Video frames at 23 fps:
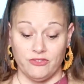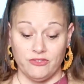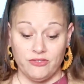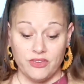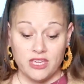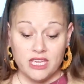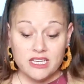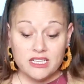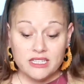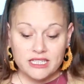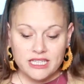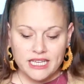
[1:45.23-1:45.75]

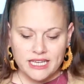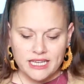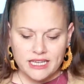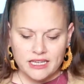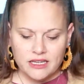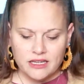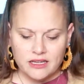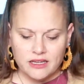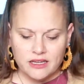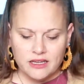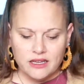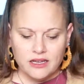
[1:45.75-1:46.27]

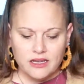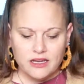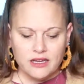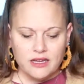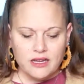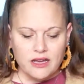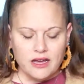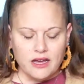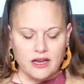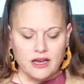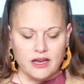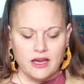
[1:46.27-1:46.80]
feeling.
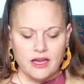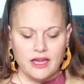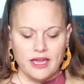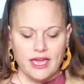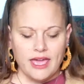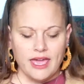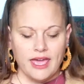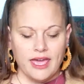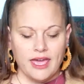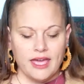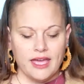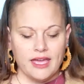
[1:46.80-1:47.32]

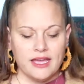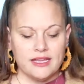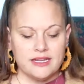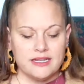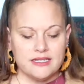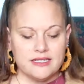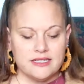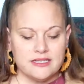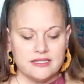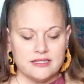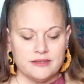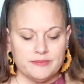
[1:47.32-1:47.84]

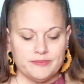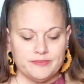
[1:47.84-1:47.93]
And